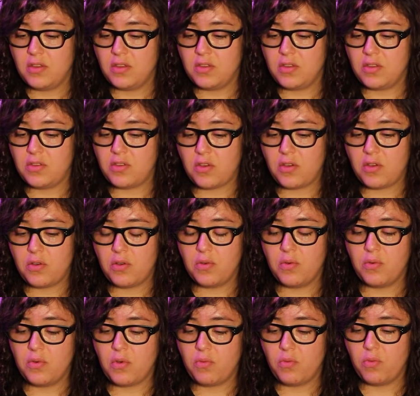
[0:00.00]

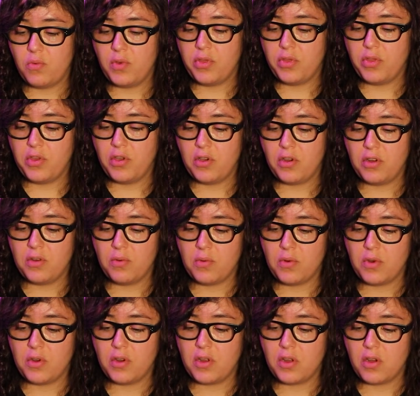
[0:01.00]
So with the
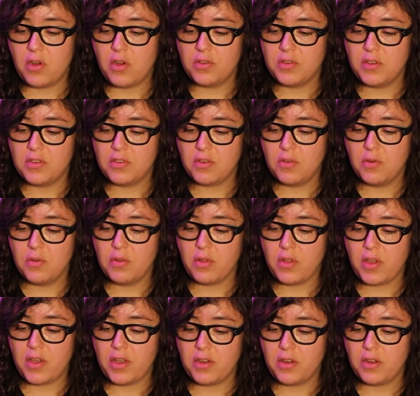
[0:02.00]
artwork on its own
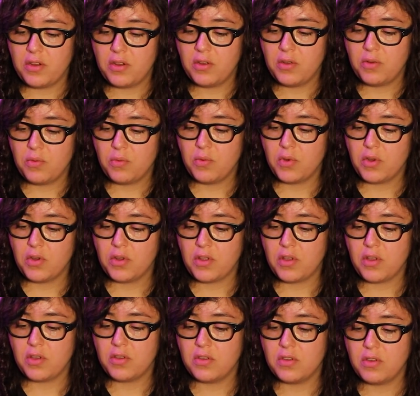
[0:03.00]
layer, we're going
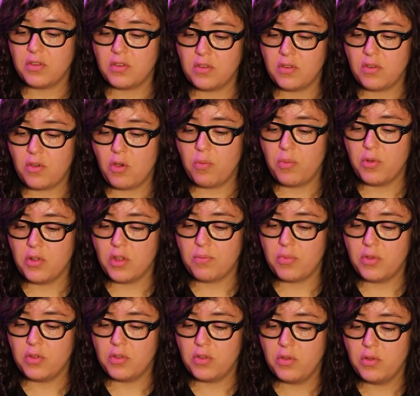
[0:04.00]
to open up
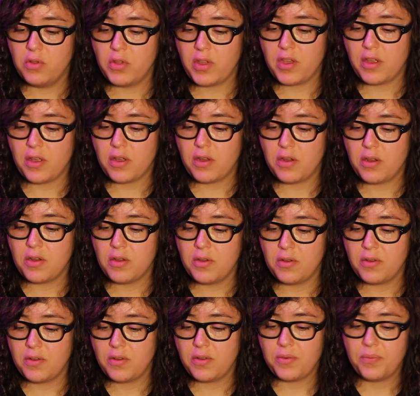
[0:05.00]
a new layer.